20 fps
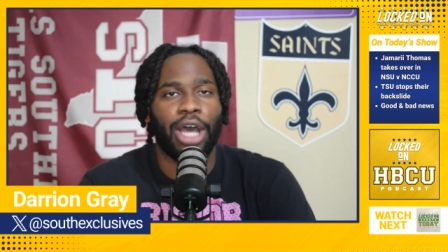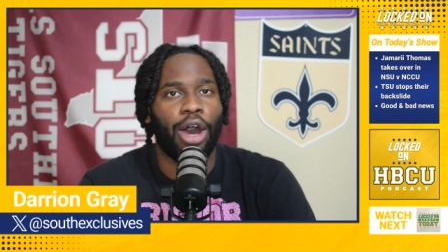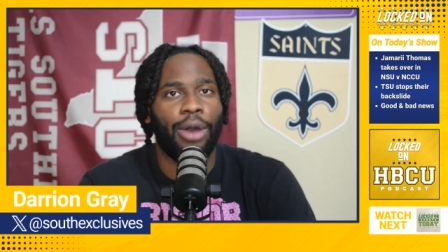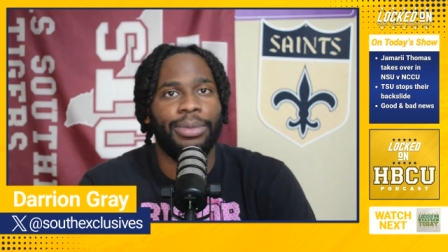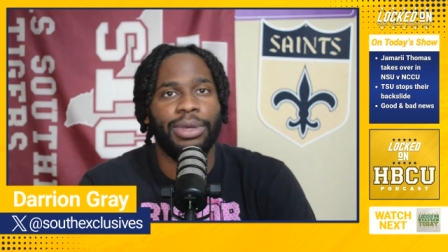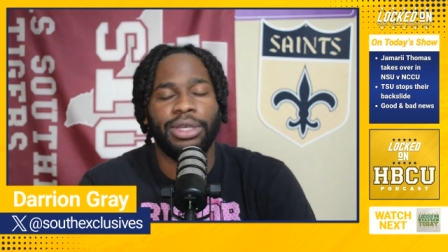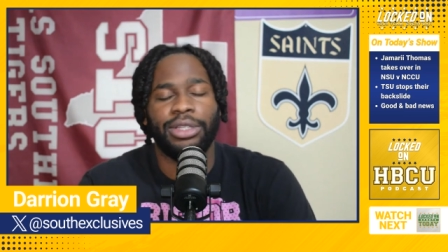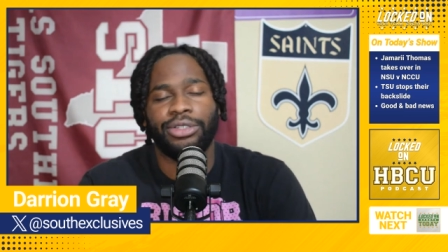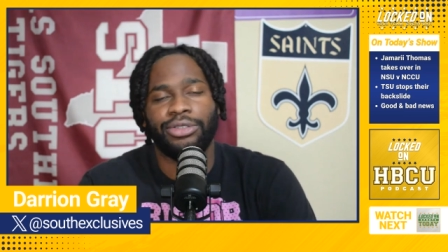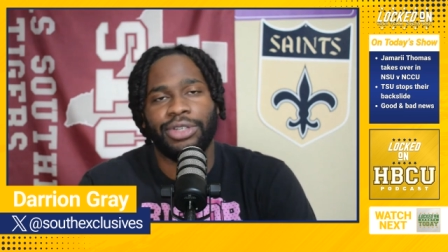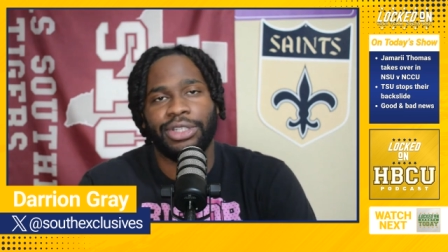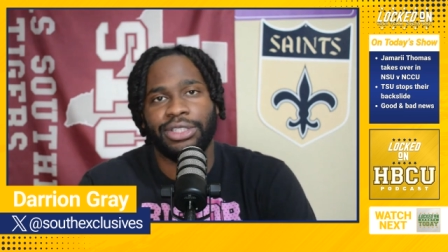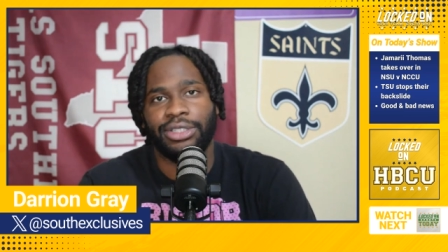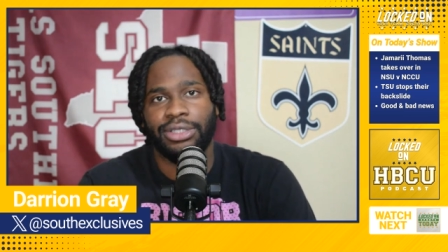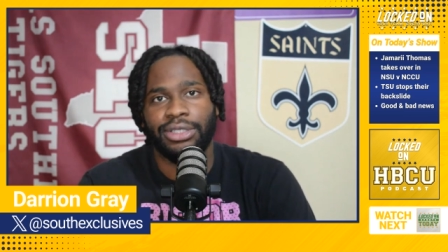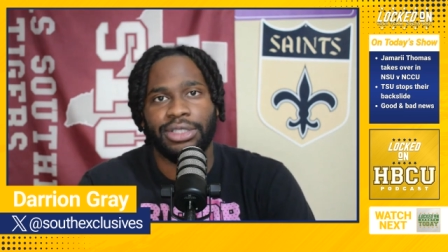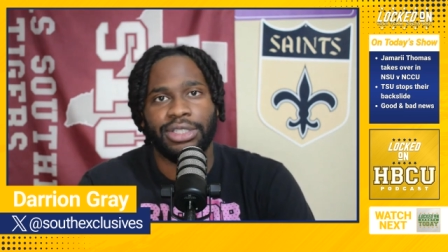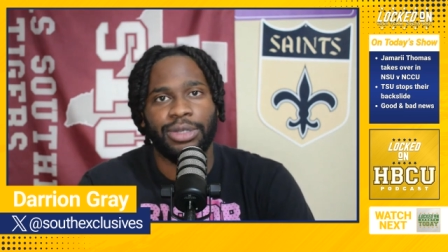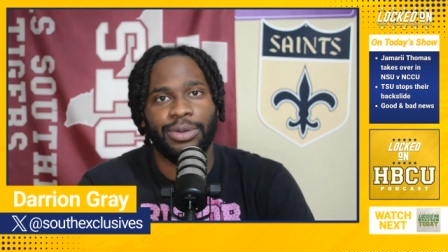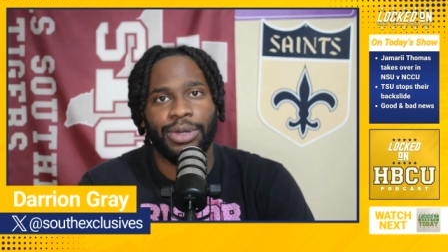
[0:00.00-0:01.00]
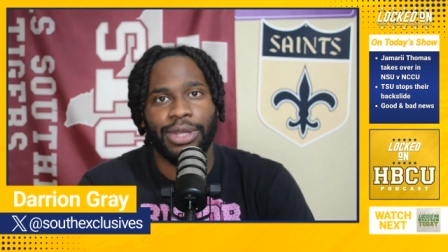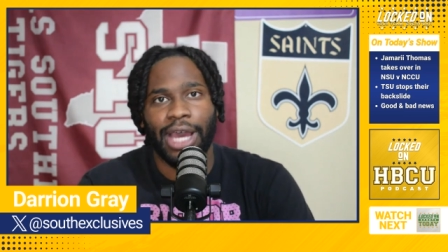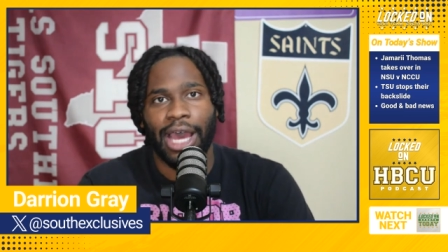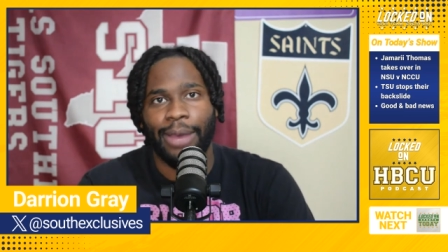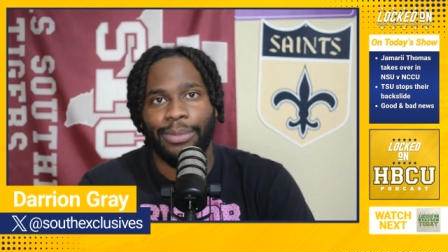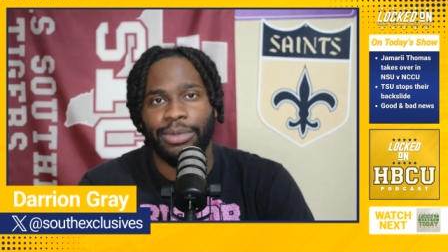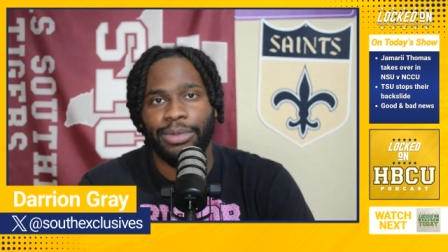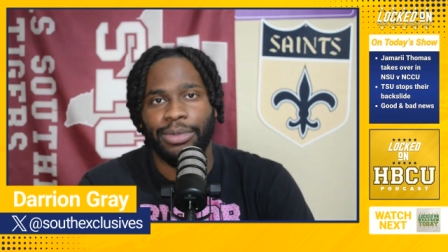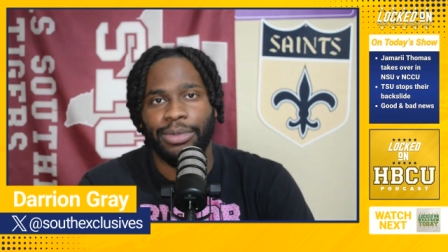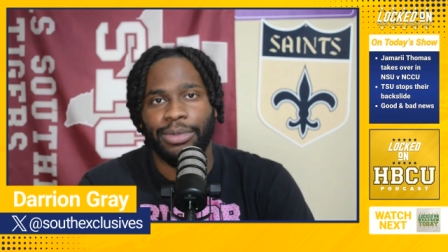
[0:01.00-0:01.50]
I'll be interested to see what
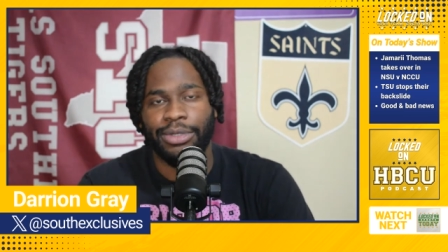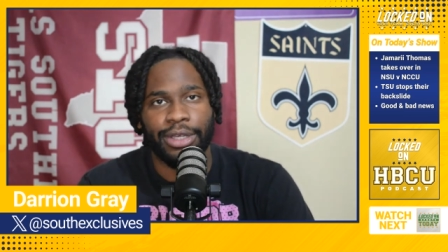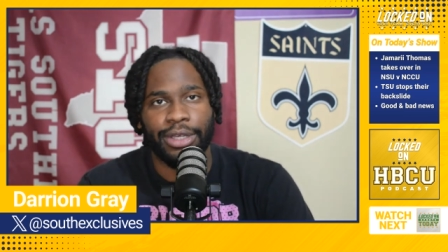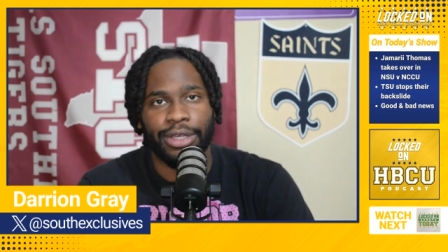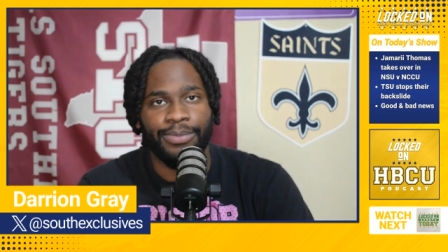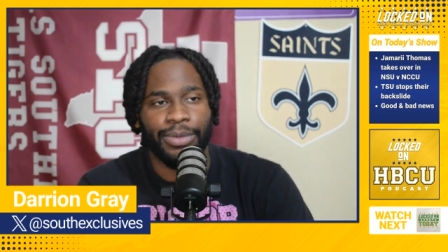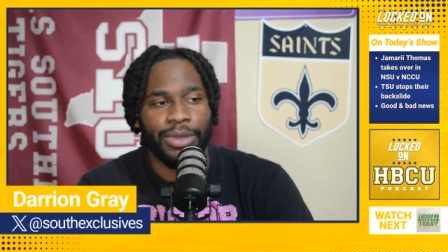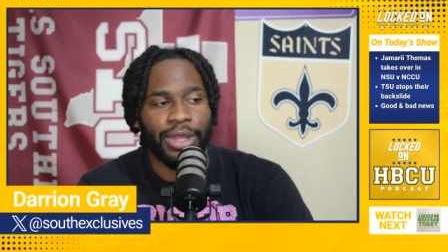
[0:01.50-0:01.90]
happens there.